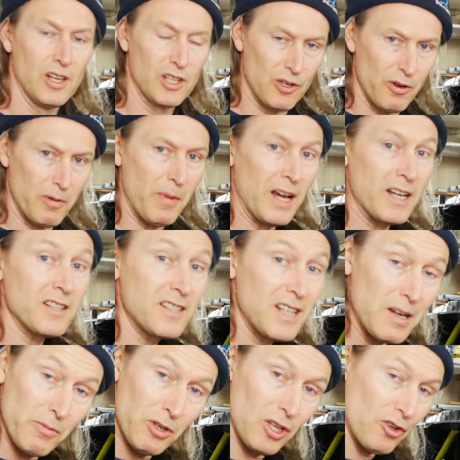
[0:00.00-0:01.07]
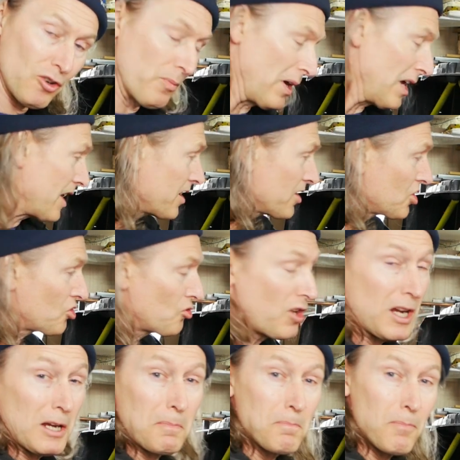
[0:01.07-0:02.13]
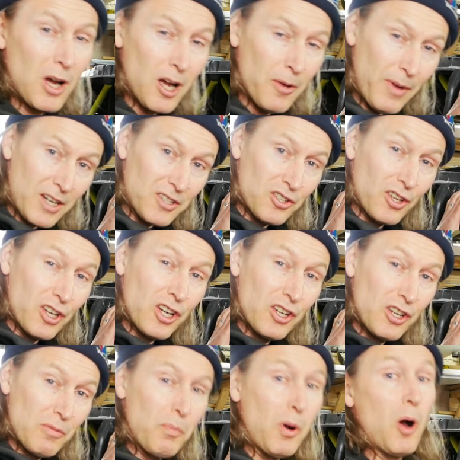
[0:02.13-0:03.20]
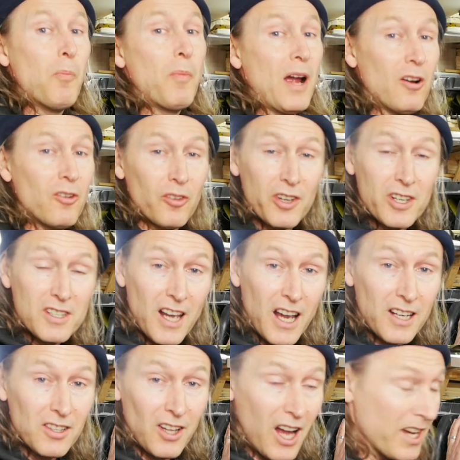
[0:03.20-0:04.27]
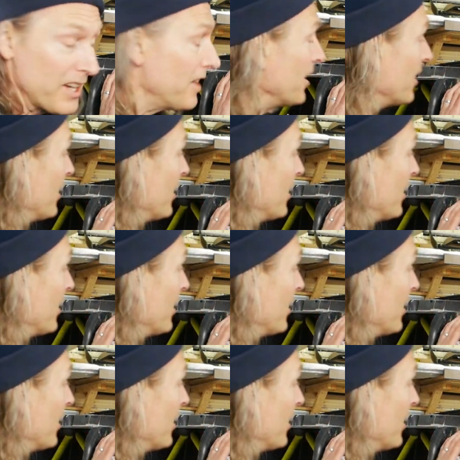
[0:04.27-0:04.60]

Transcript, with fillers: So it might seem a little bit extreme, but I'm actually going to pop out this headlight.